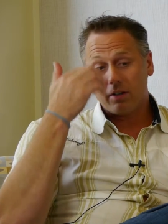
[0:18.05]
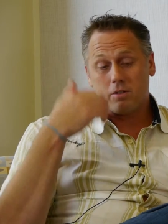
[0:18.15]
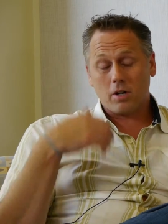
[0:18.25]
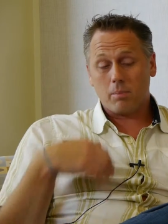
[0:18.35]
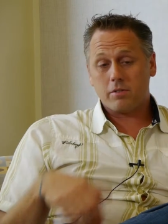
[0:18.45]
You
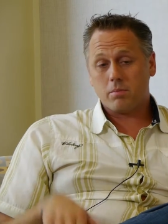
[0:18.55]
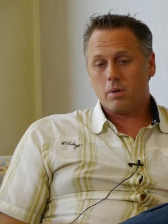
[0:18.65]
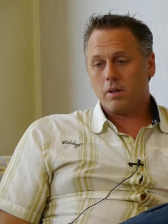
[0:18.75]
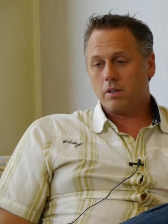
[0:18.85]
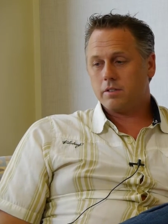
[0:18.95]
drop some
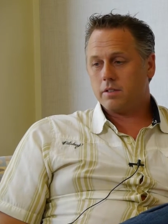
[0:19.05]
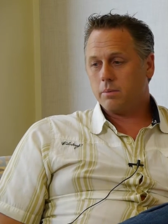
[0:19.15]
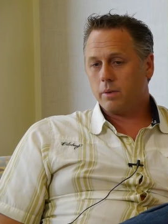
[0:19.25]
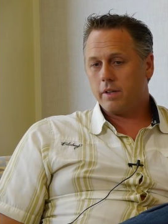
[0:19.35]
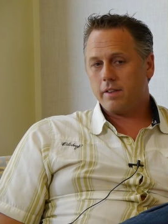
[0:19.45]
balls.
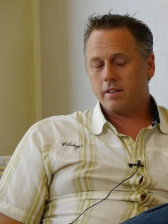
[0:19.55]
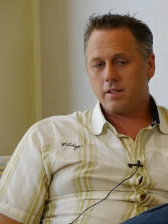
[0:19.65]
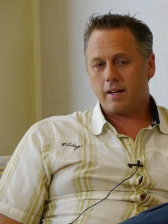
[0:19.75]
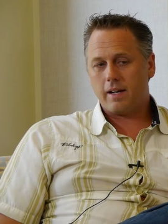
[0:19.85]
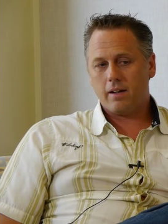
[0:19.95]
One of the things
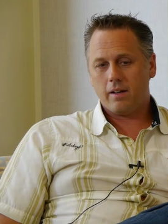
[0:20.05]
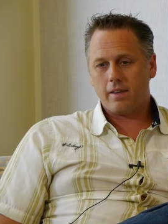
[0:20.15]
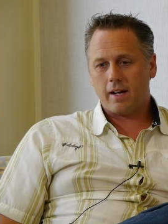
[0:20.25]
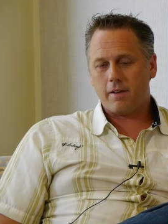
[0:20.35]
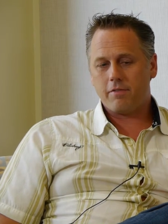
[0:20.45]
that I
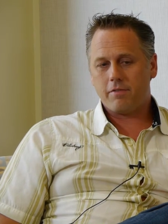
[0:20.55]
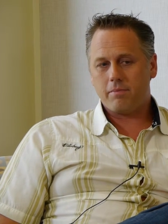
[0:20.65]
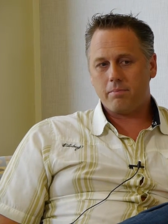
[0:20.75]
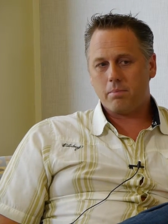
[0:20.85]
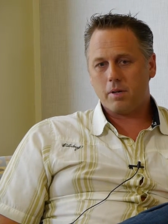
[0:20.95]
that I
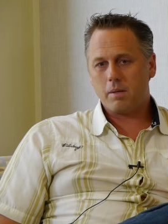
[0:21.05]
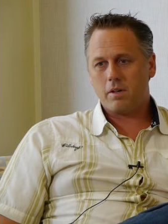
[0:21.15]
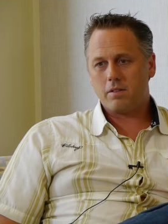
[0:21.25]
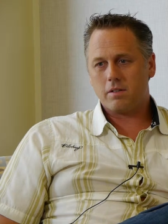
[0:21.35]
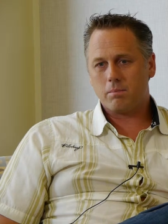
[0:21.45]
pretty
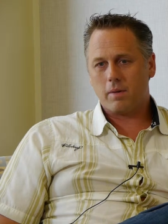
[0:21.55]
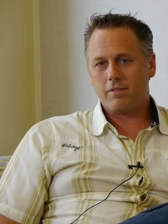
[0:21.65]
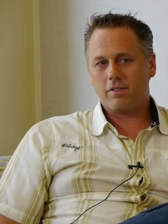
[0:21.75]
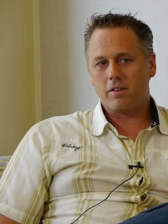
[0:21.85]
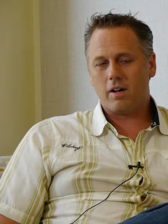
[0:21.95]
much my
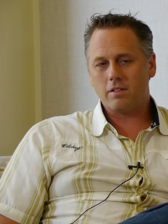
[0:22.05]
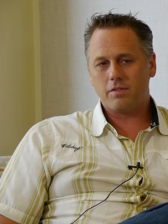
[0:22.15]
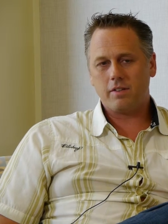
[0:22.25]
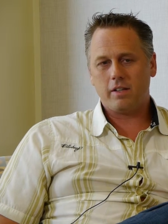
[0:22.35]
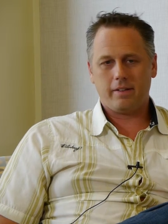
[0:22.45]

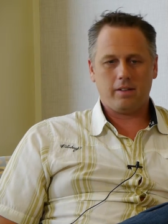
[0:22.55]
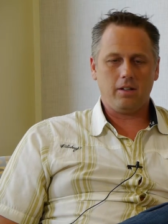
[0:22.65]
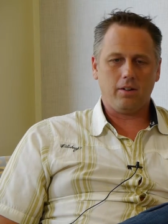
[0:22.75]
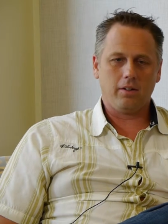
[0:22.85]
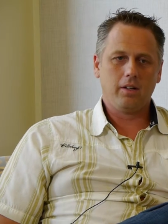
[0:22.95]
philosophy and
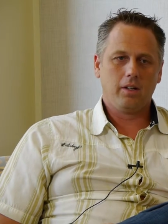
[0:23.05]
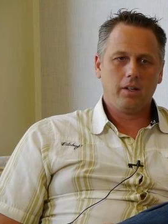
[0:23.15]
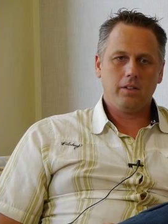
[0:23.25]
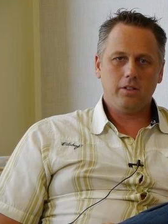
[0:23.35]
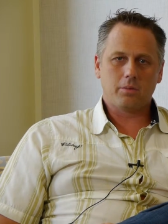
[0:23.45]
you know
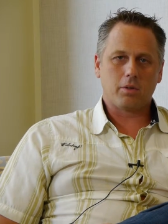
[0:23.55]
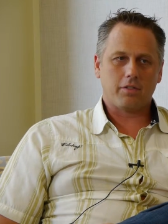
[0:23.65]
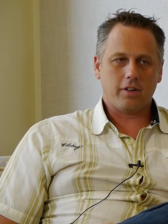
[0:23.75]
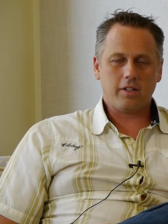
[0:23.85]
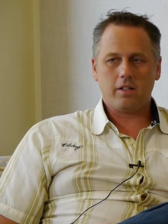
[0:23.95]
use the word
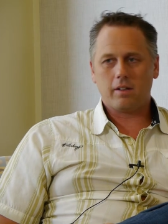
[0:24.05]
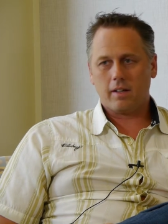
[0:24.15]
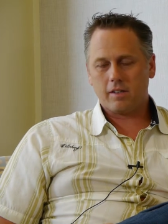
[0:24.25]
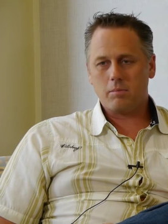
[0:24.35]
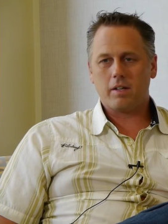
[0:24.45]
funding and
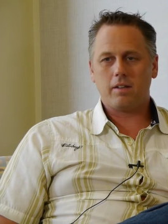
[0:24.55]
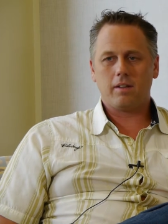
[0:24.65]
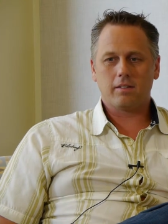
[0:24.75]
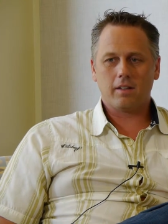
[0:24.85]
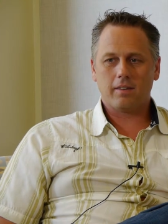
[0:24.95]
collecting money and
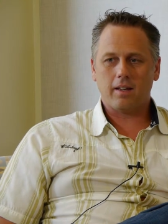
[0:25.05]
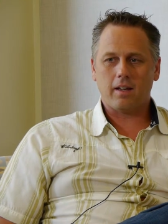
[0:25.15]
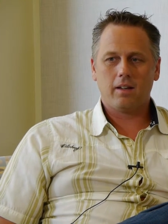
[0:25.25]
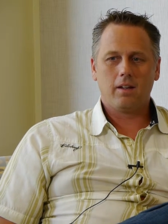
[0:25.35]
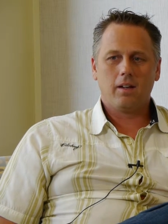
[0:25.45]
things like
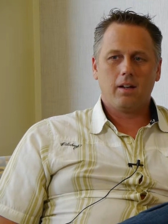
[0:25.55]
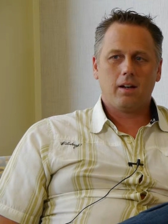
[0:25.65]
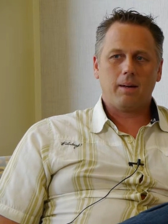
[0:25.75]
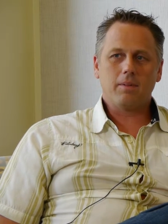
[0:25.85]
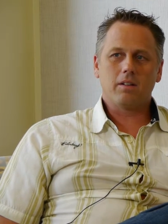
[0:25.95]
that.
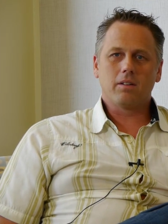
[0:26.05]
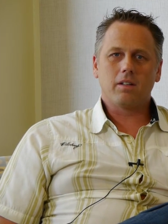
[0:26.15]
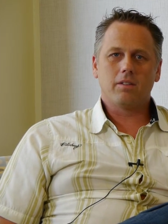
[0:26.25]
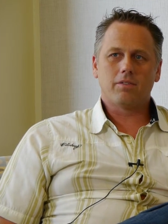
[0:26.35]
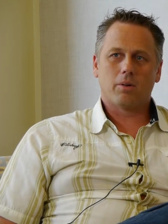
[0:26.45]
I'm not
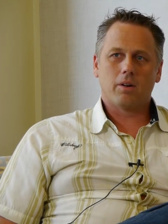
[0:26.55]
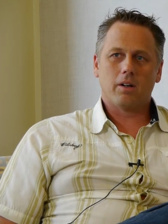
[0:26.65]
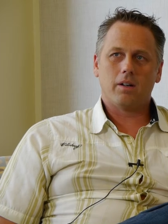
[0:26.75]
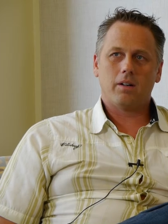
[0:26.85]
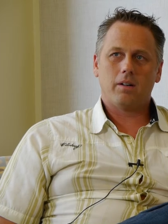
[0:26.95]
looking
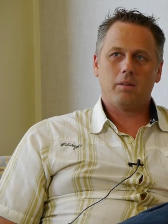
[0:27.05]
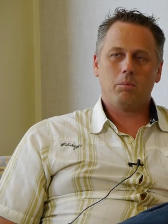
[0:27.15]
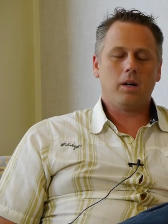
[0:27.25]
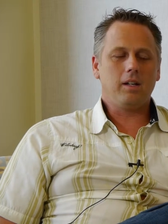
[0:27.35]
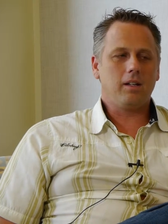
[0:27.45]
for
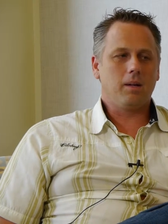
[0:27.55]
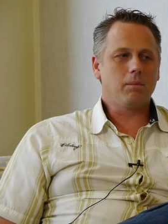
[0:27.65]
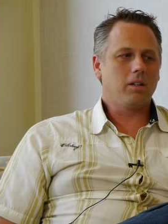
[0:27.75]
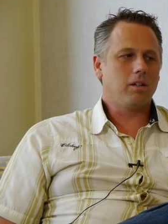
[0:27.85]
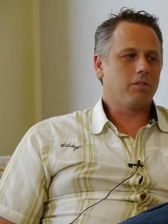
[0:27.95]
money. I'm
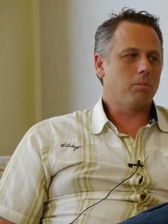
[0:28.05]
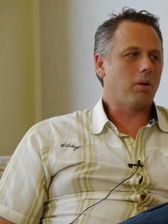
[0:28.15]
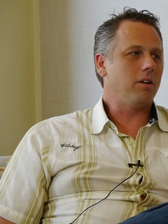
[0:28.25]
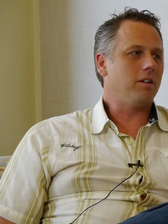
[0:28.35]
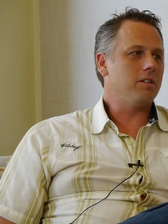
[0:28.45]
looking for
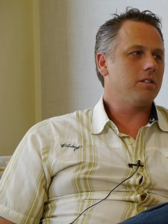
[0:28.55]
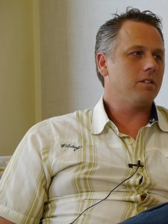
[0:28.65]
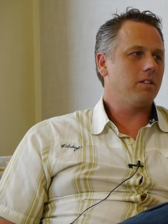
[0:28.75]
partners.